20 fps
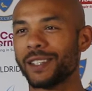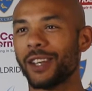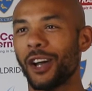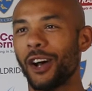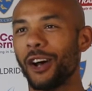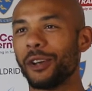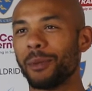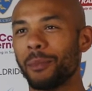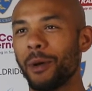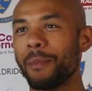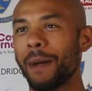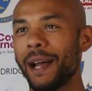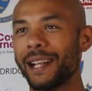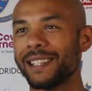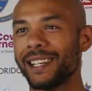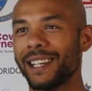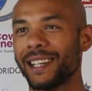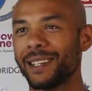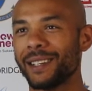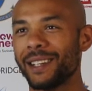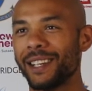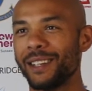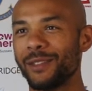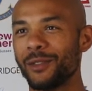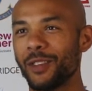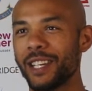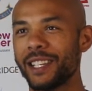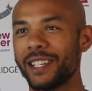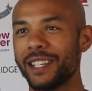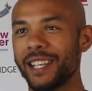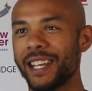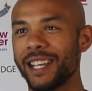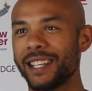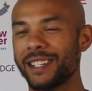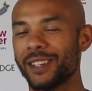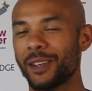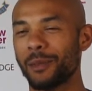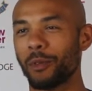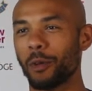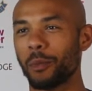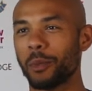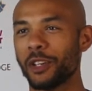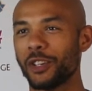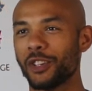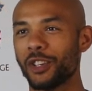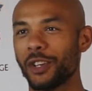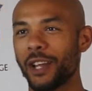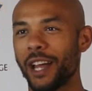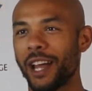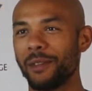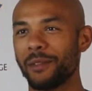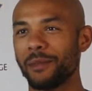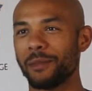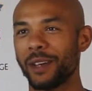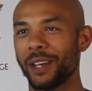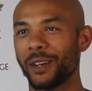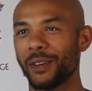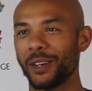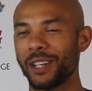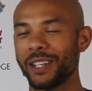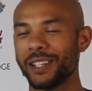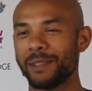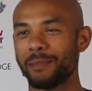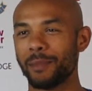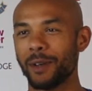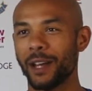as hard on my batting in recent years as I probably should have, being honest.